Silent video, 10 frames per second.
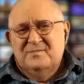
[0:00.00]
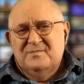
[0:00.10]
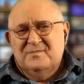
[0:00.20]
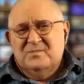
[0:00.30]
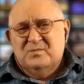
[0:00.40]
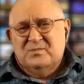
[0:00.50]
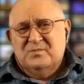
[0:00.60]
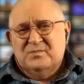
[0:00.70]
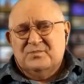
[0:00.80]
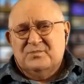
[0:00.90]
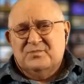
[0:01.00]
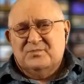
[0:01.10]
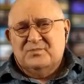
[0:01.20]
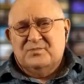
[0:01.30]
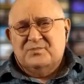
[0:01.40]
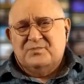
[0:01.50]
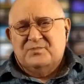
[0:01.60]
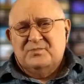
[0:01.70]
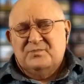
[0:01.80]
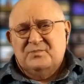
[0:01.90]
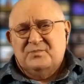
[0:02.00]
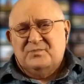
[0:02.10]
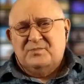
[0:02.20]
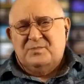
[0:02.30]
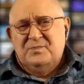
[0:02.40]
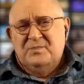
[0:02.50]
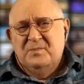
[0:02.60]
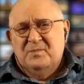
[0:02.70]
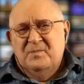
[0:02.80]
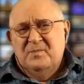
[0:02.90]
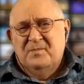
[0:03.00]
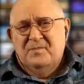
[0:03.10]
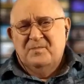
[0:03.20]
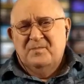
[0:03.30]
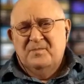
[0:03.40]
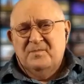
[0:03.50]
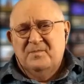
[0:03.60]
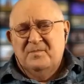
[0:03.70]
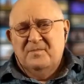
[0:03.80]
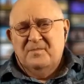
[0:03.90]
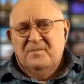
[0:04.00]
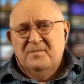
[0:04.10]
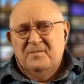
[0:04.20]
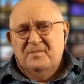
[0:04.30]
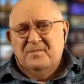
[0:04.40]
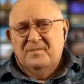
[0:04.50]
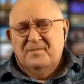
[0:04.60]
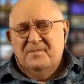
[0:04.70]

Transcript: (not speaking)